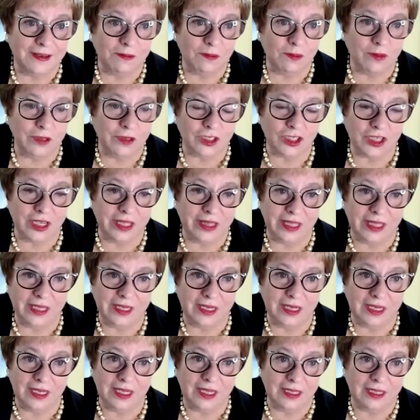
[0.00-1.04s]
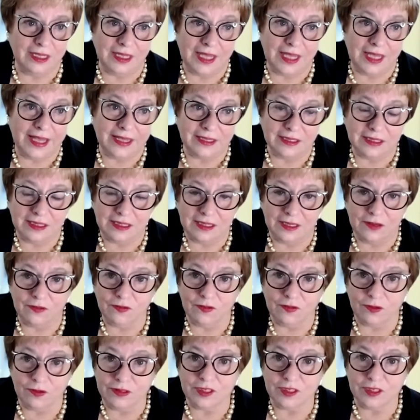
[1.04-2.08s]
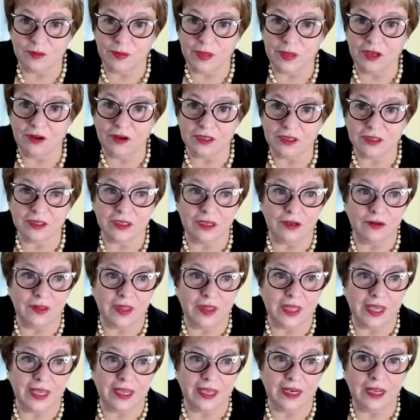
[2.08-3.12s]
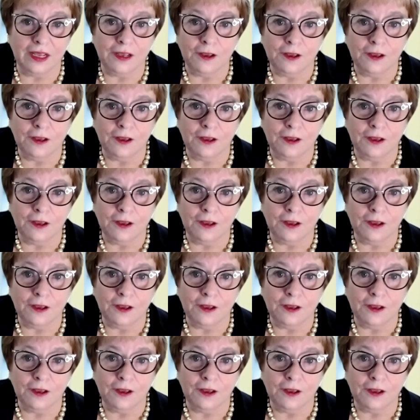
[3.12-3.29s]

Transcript: which I think has influenced me also, that